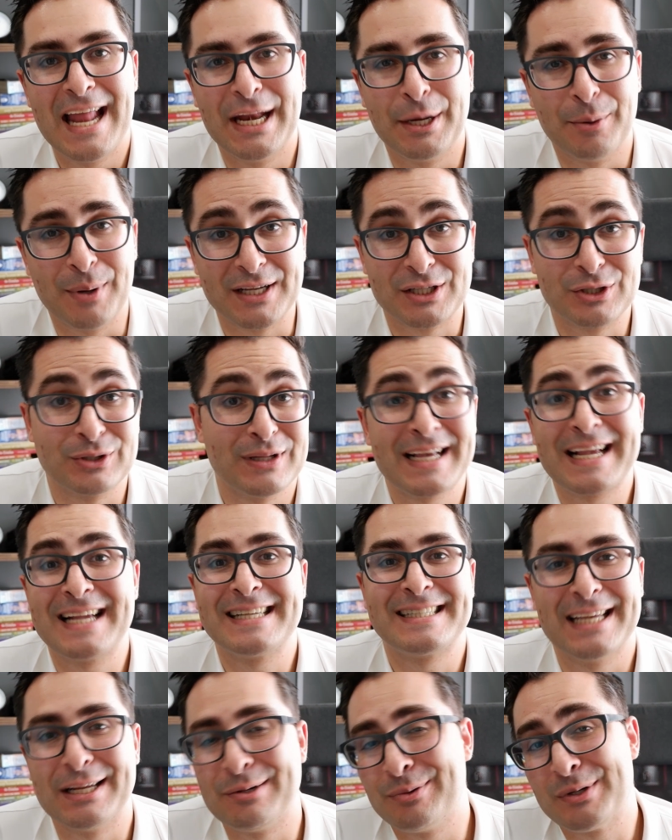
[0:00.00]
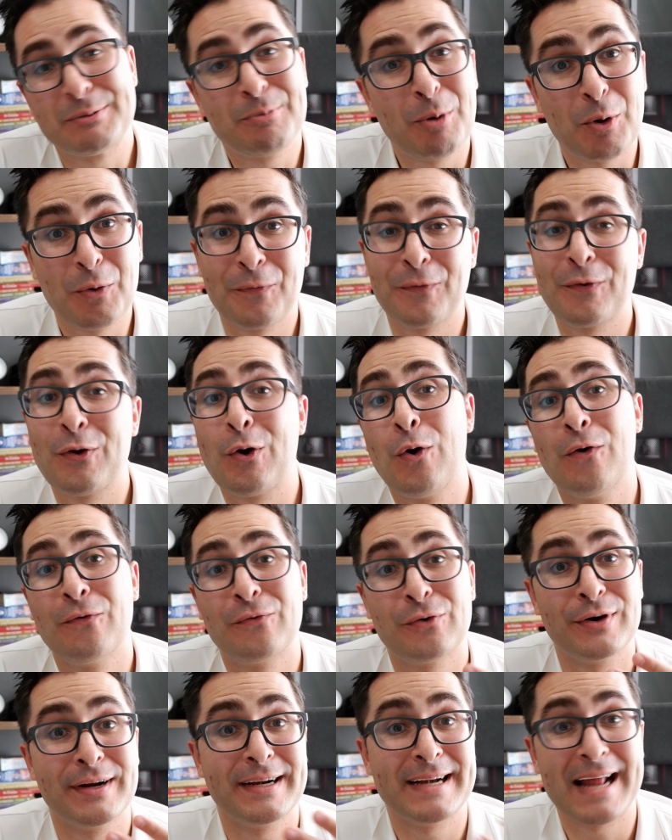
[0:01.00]
Anyway, so like I said, we spoke for
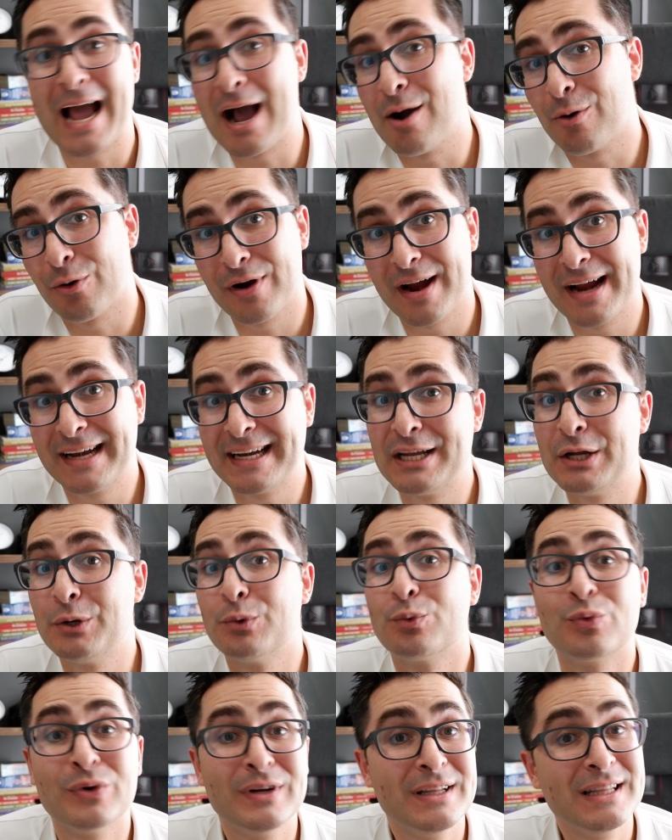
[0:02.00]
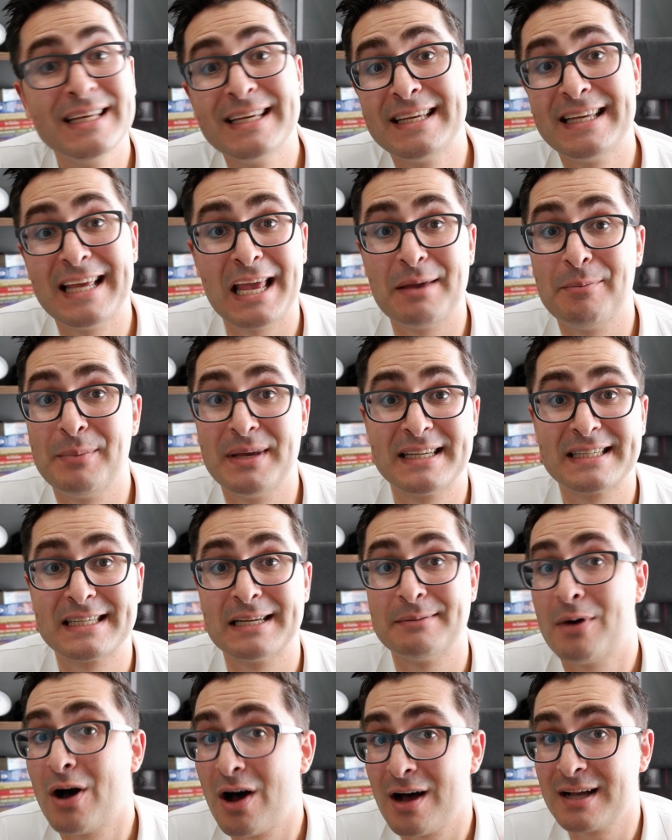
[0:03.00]
over an hour and he really gave me
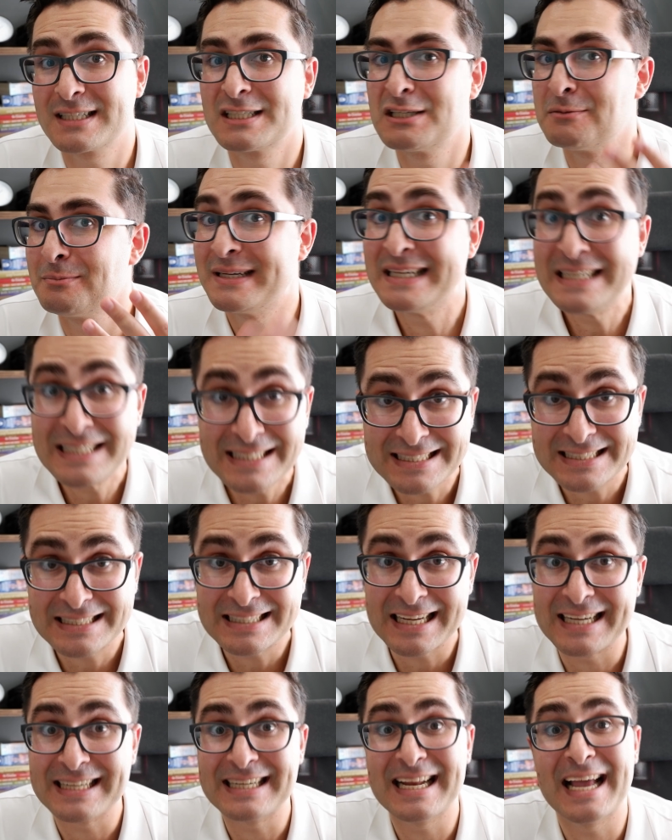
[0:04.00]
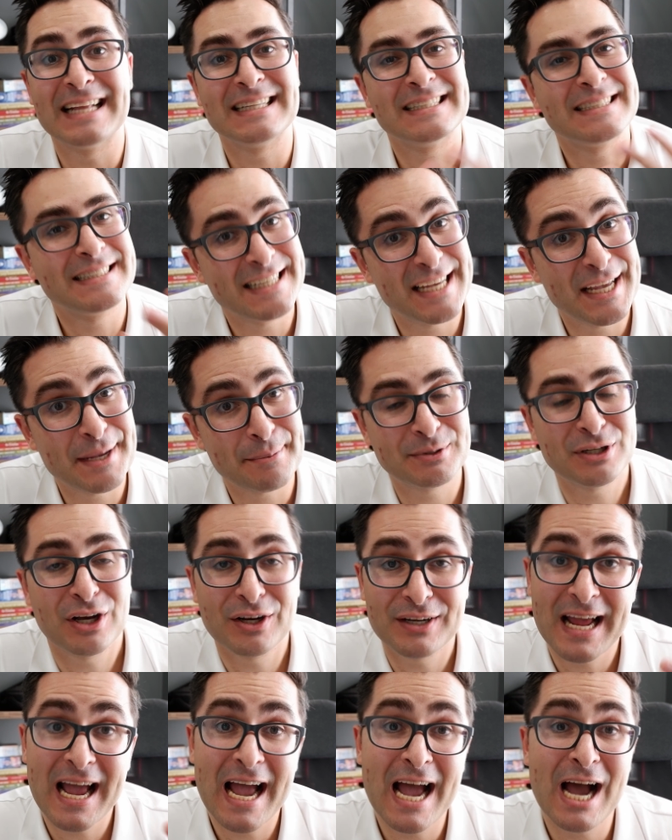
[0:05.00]
some awesome insight and tips
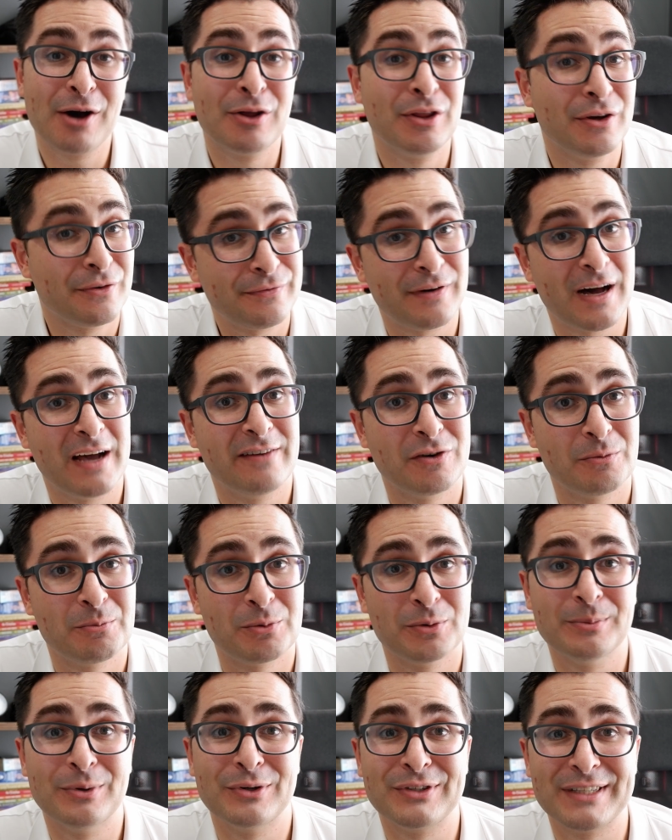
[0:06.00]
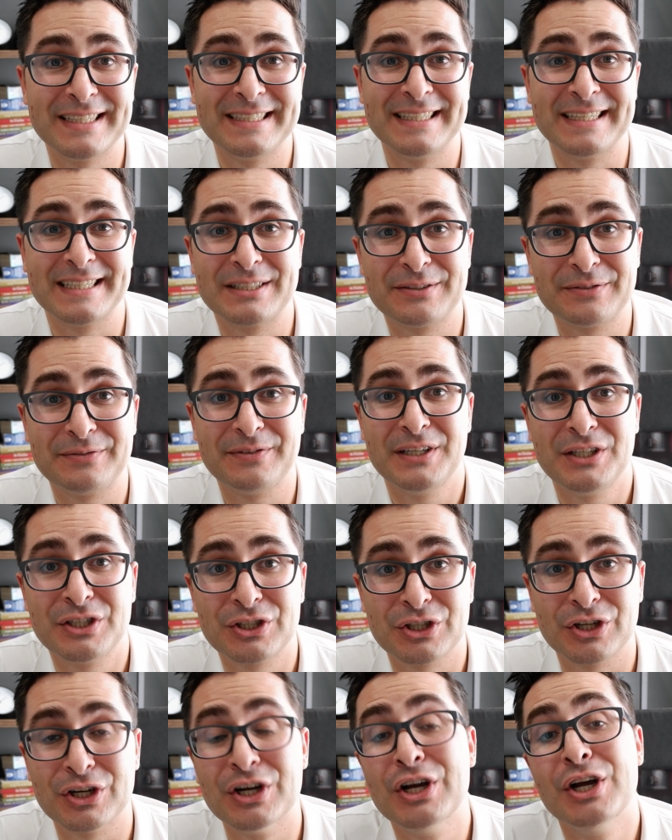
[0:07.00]
on how the Fiverr promoted gigs
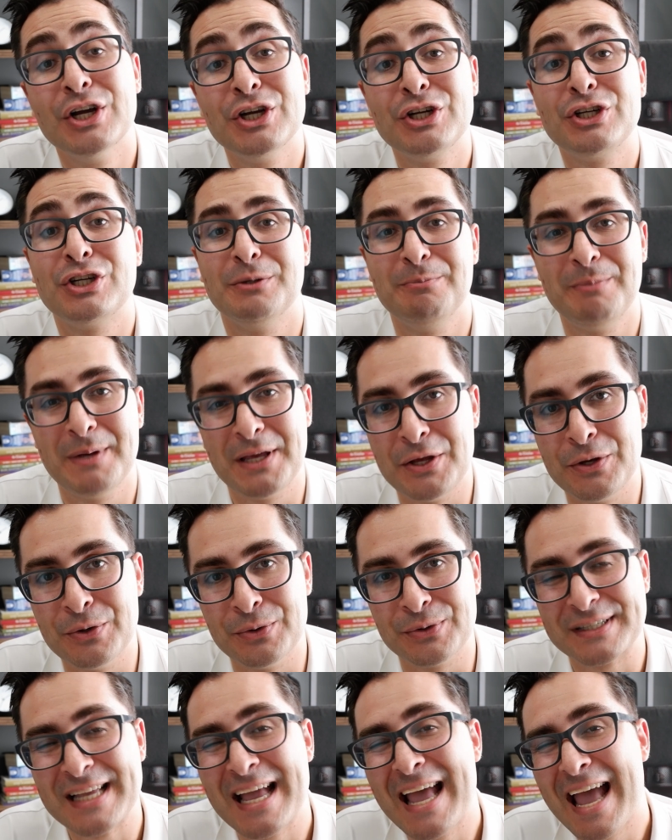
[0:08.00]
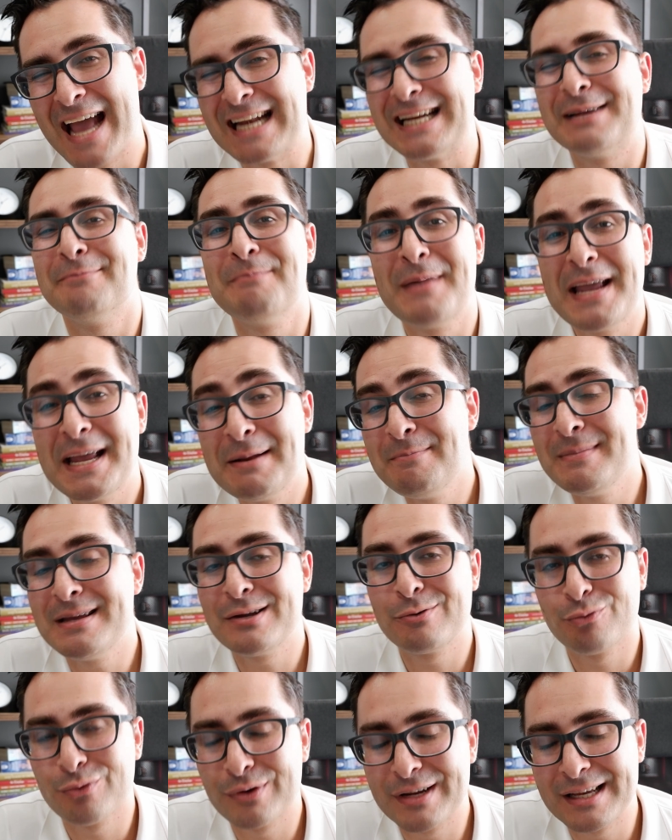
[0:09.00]
feature should be used. And it made
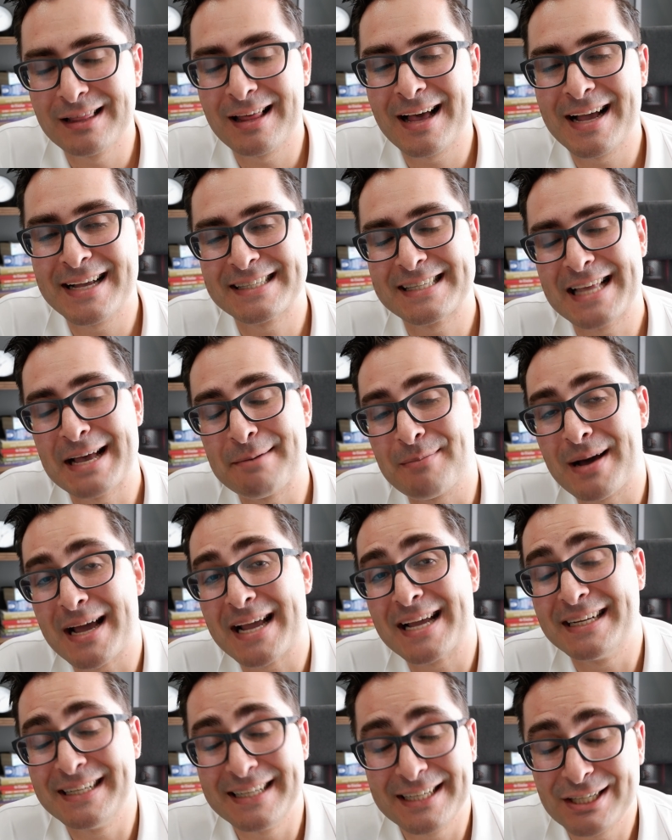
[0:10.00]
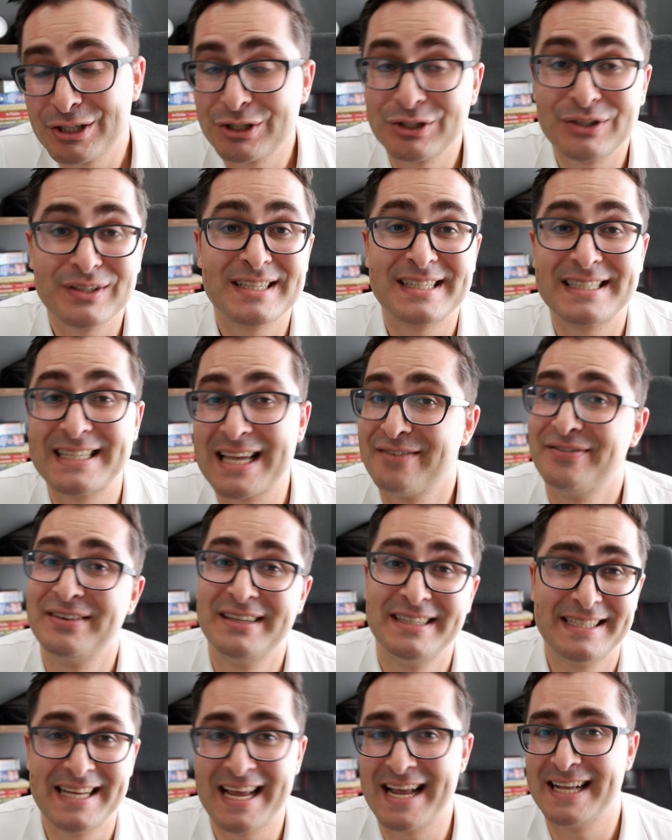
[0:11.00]
me realize that my initial
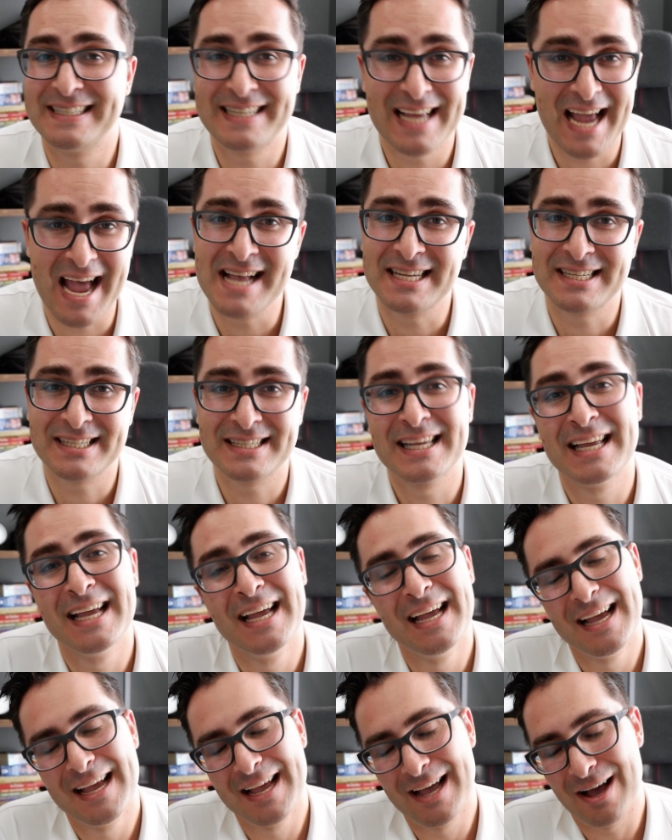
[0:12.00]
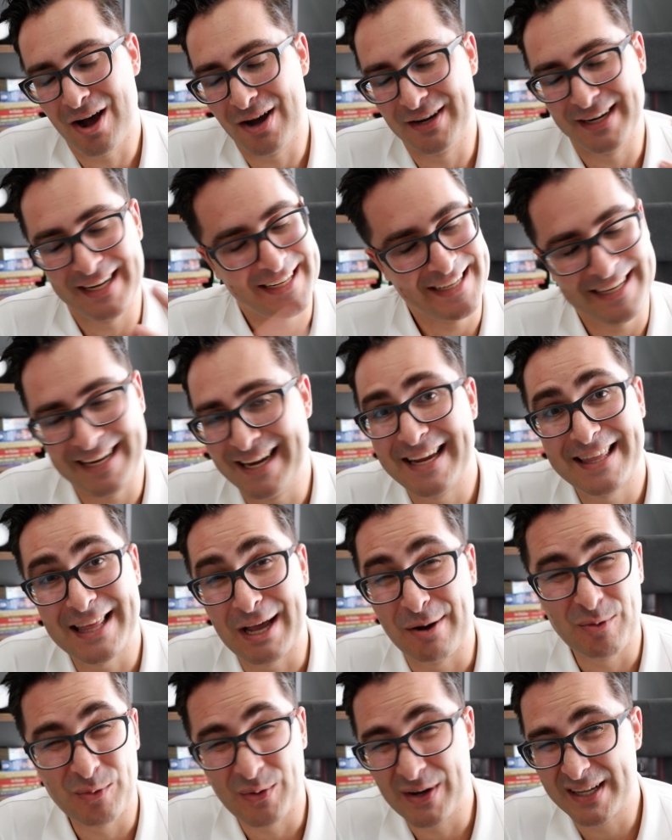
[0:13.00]
7-day test on a gig
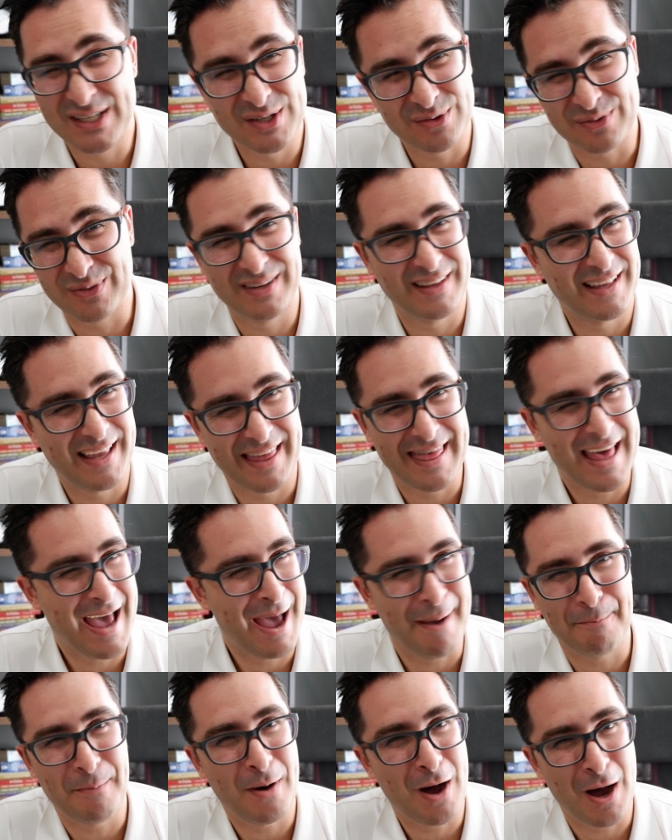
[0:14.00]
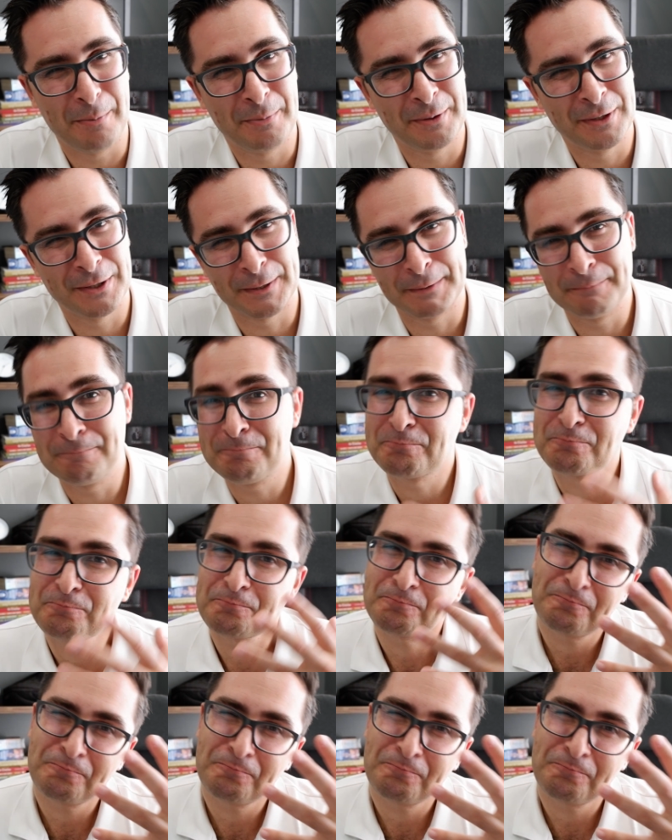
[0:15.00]
that wasn't really that popular